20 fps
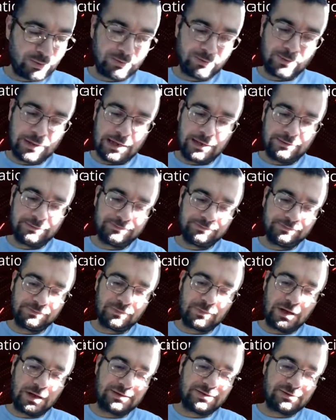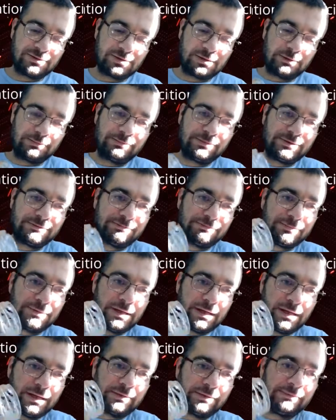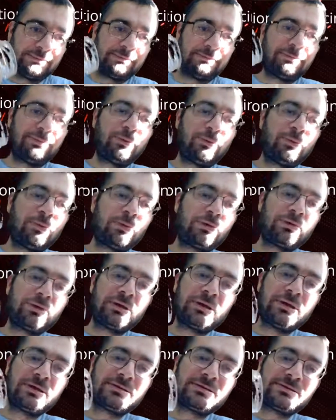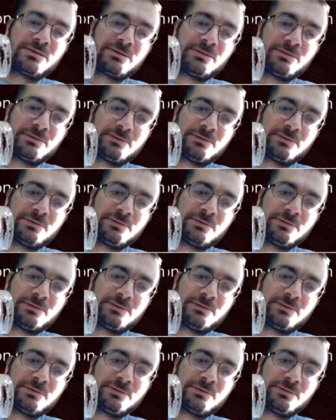Wow. All right, so I'm gonna go ahead and pour this.